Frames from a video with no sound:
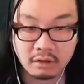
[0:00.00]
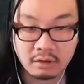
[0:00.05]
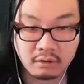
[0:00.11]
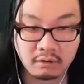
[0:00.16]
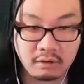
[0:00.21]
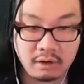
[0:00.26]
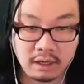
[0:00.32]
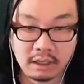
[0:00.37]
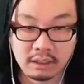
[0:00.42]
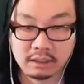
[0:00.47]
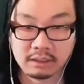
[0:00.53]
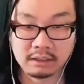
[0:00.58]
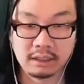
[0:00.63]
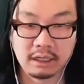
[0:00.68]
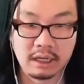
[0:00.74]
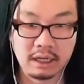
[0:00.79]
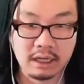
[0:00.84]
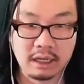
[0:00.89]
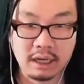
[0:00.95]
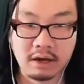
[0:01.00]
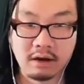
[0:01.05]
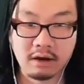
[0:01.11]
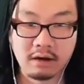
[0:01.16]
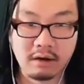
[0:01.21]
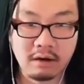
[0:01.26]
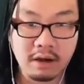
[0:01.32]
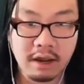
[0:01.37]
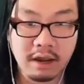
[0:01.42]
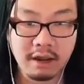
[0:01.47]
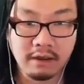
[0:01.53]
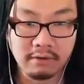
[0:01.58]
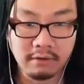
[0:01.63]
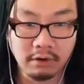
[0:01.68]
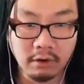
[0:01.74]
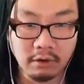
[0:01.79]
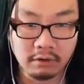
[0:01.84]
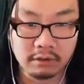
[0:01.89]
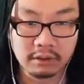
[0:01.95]
All right, take care. How?
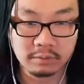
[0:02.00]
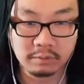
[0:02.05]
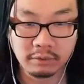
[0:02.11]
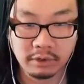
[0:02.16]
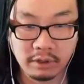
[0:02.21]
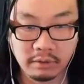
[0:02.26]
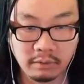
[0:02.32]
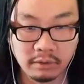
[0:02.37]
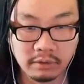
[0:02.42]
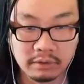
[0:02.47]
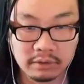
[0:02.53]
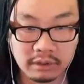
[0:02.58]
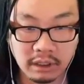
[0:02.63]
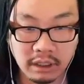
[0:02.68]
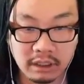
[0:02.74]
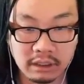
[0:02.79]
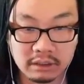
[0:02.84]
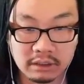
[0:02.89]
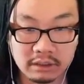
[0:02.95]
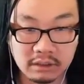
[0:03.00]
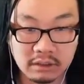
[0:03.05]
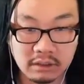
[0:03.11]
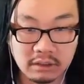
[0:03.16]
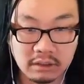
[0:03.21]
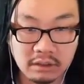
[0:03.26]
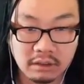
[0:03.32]
oh, spring rolls, nice.